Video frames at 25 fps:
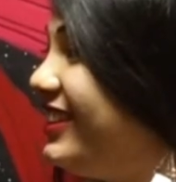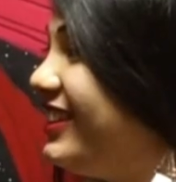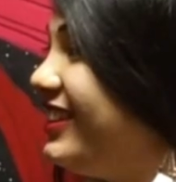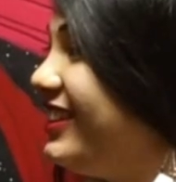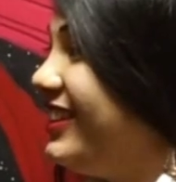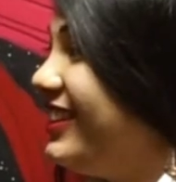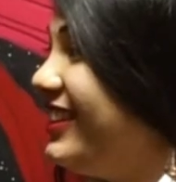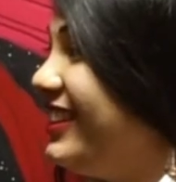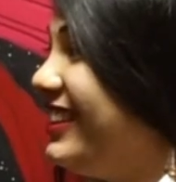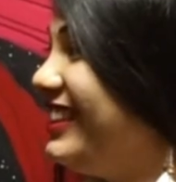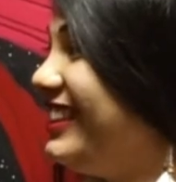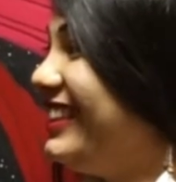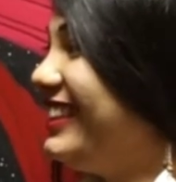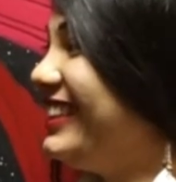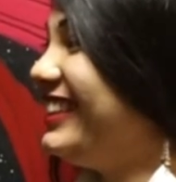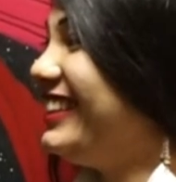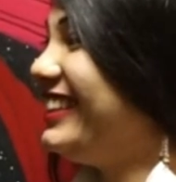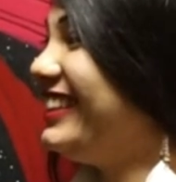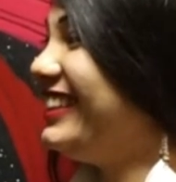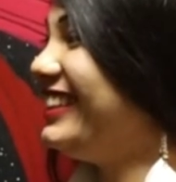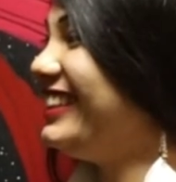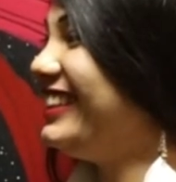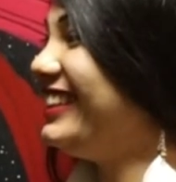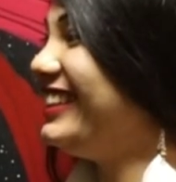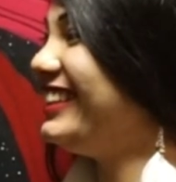
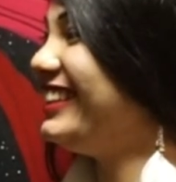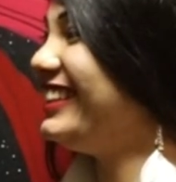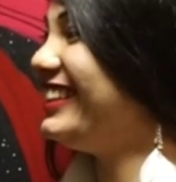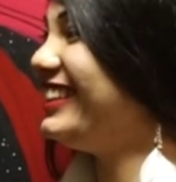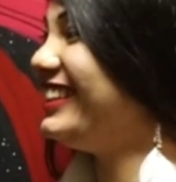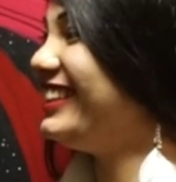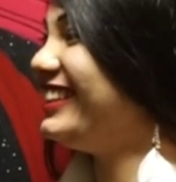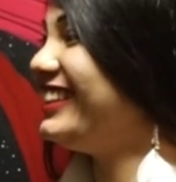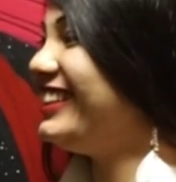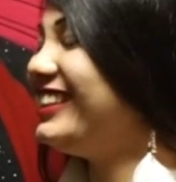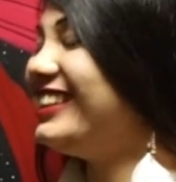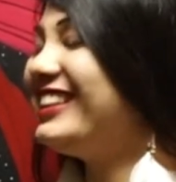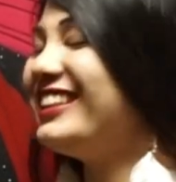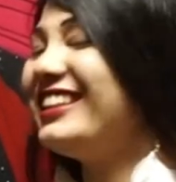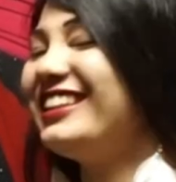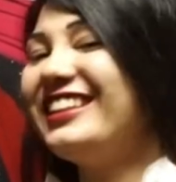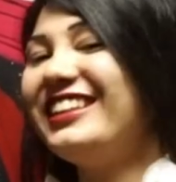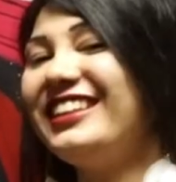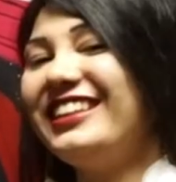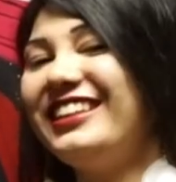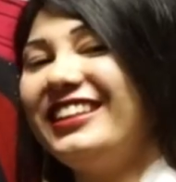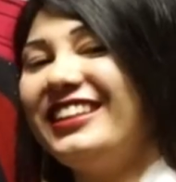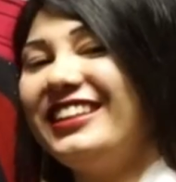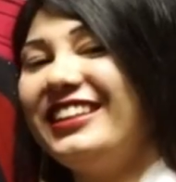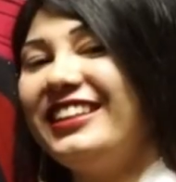
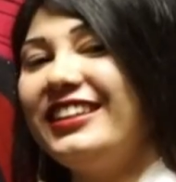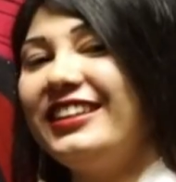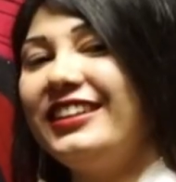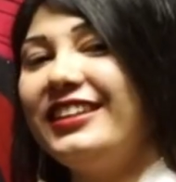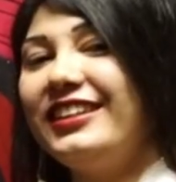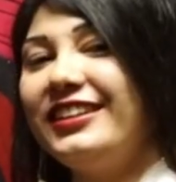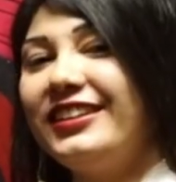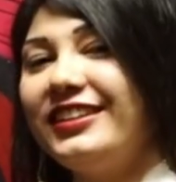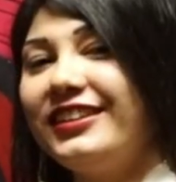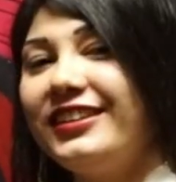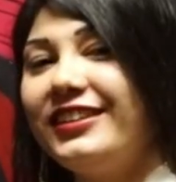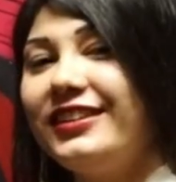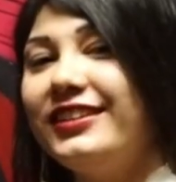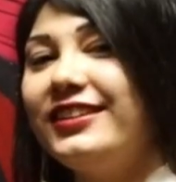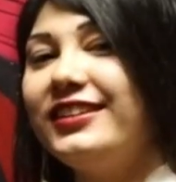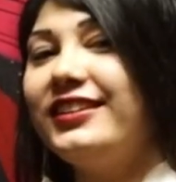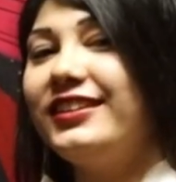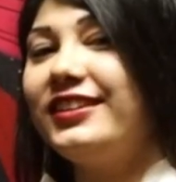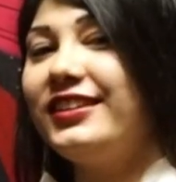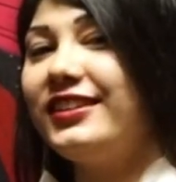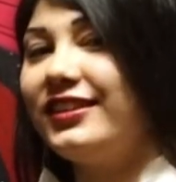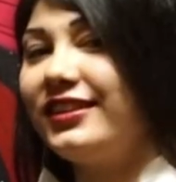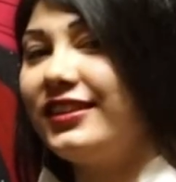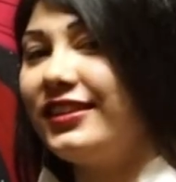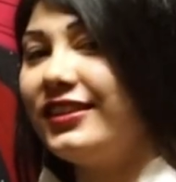
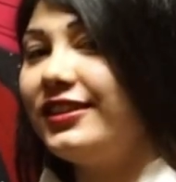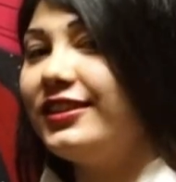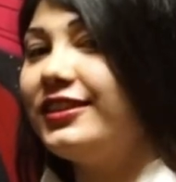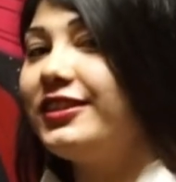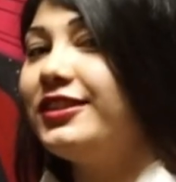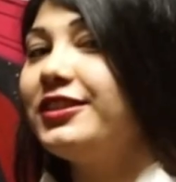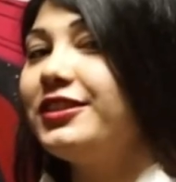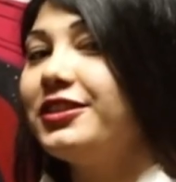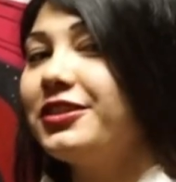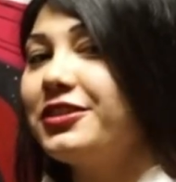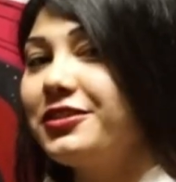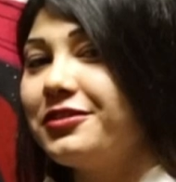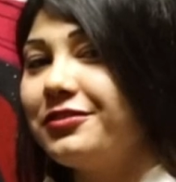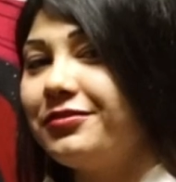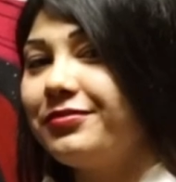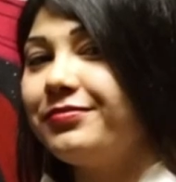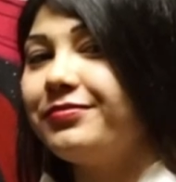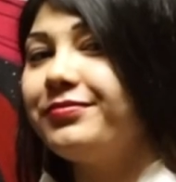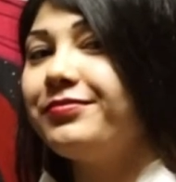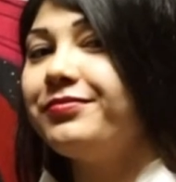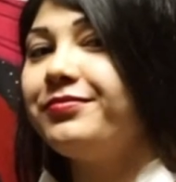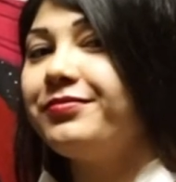[no speech]